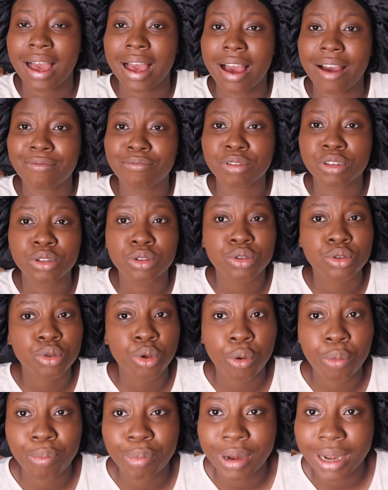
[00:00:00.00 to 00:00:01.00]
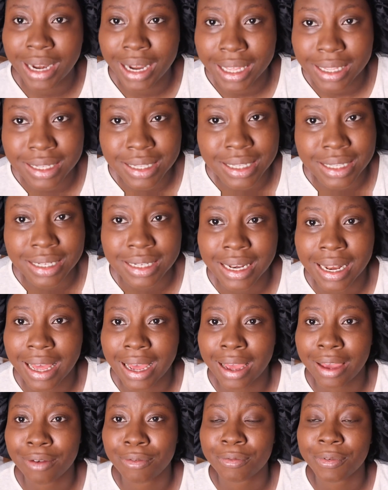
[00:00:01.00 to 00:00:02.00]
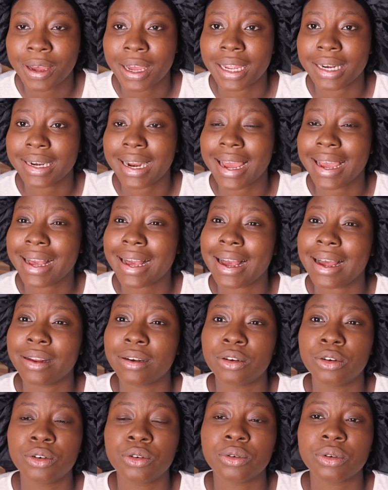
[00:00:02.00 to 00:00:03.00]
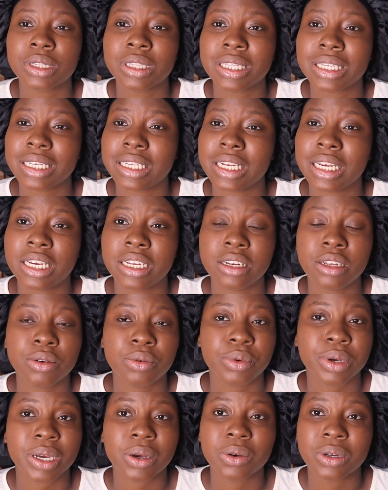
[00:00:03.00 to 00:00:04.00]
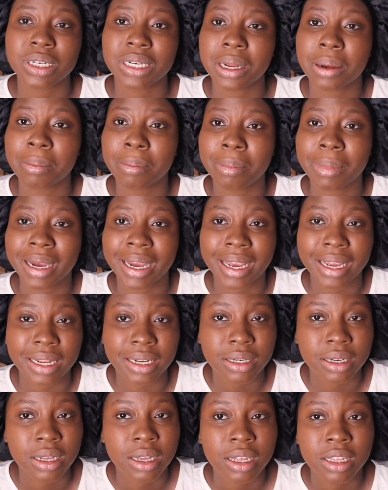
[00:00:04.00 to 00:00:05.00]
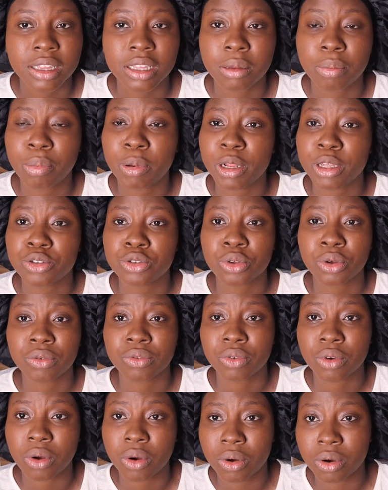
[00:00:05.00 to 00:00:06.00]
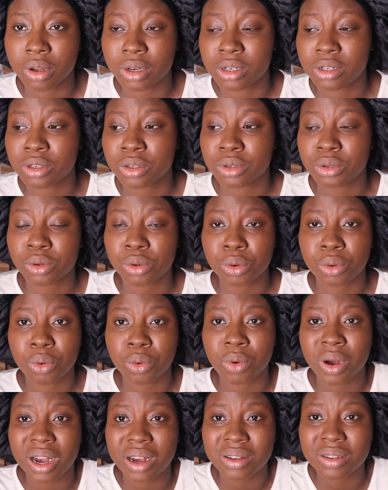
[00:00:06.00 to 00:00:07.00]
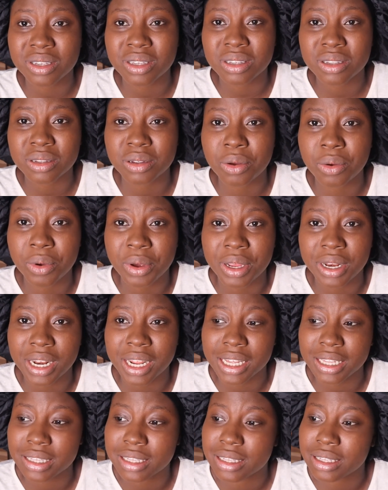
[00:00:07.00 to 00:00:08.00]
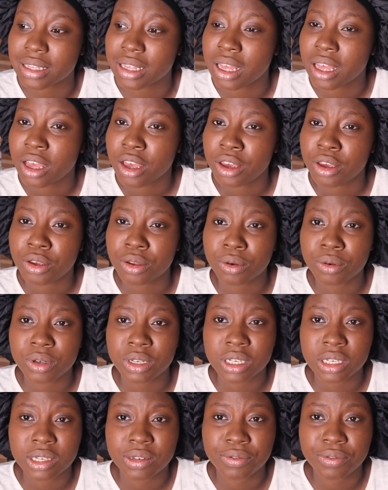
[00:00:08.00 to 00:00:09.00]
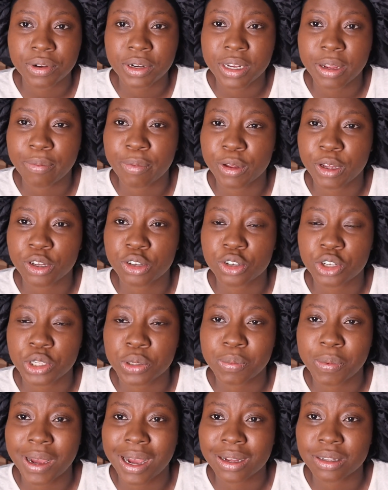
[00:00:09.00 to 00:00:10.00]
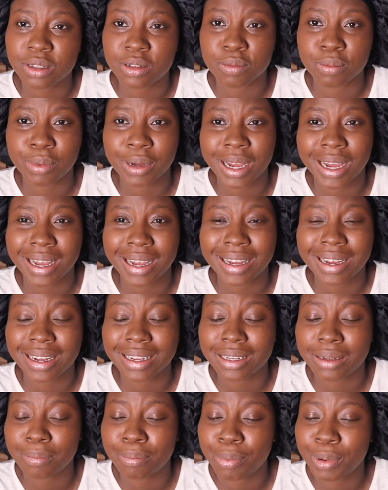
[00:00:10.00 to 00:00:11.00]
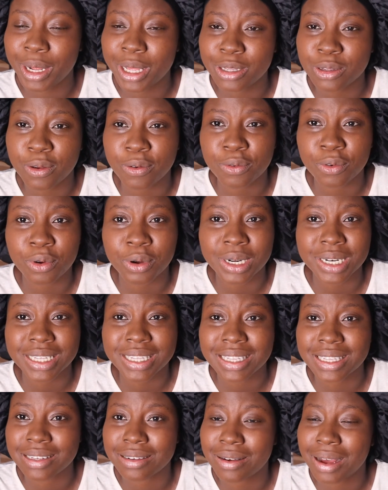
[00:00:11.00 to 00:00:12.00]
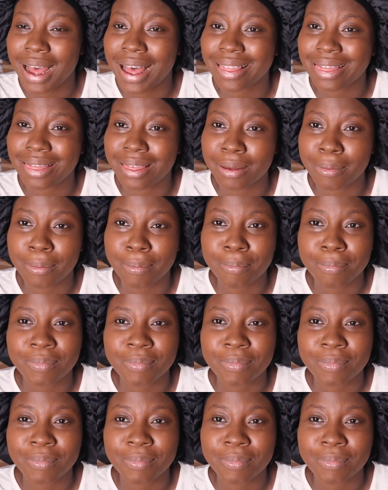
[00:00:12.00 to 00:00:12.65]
I've been so blessed in life, and I cannot in any way undermine the place of God. So whilst going at, you know, the different applications back to back, the place of God is still at the,